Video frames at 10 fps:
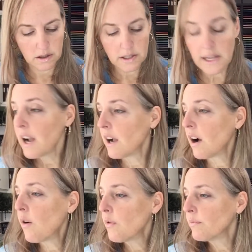Yeah.
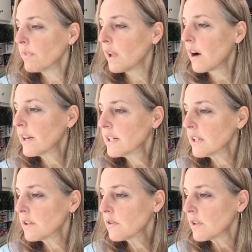Oh, I already
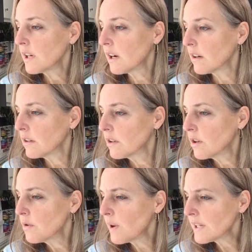did Susan Eyre.
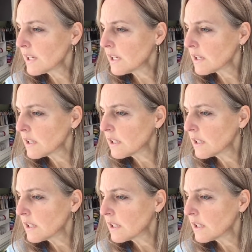Who was it?